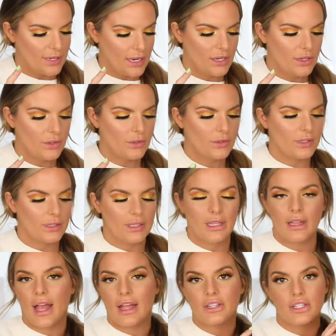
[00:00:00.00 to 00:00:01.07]
I used Lay
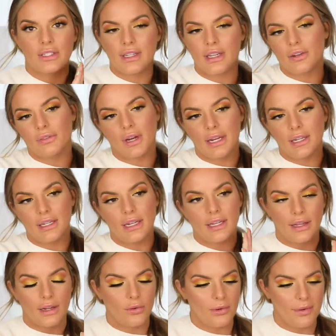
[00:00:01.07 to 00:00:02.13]
Lashes in Randi,
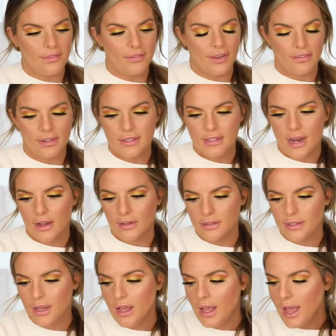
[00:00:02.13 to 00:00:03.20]
like one of my favorite styles
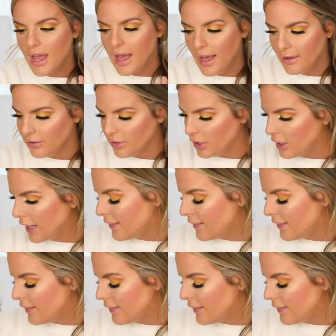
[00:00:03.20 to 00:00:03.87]
ever.